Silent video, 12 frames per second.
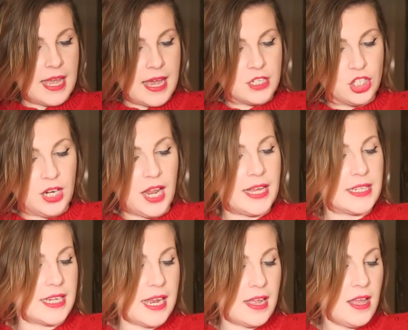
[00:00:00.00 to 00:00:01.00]
said she
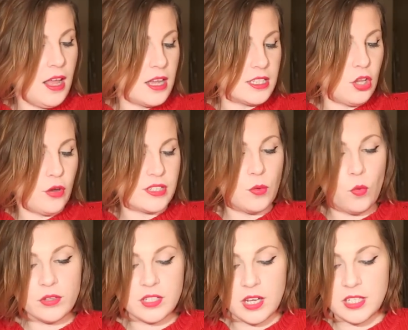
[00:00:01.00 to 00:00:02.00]
liked it as long as it
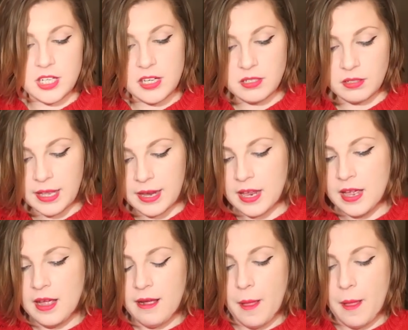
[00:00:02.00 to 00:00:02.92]
wasn't a turtleneck.